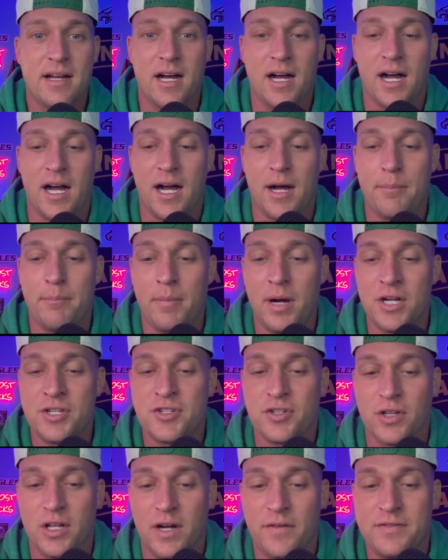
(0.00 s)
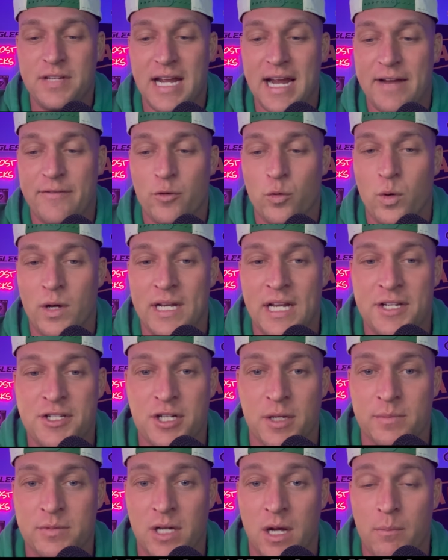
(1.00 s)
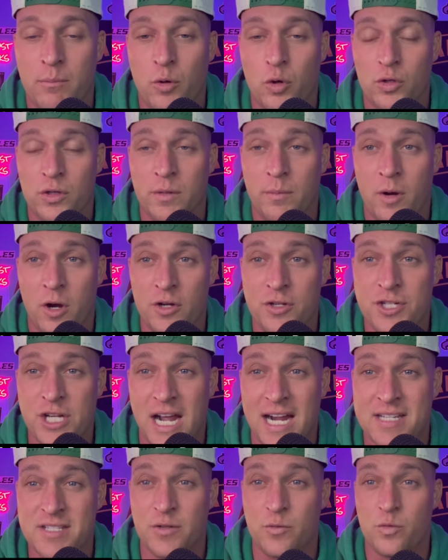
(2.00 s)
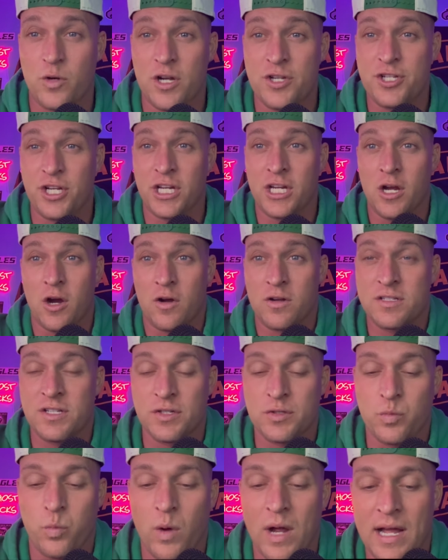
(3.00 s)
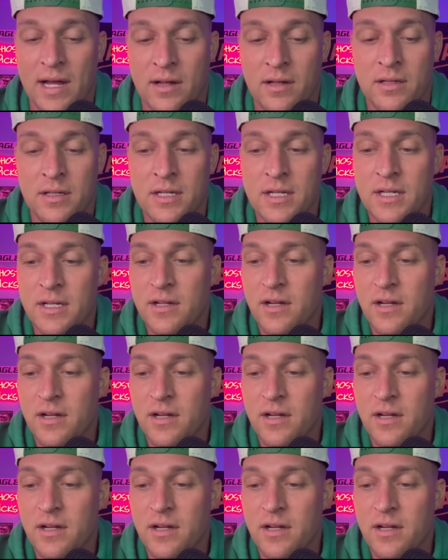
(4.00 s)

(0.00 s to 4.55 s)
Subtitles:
Much love to everyone that jumped on board Lamar Jackson rushing yards as well.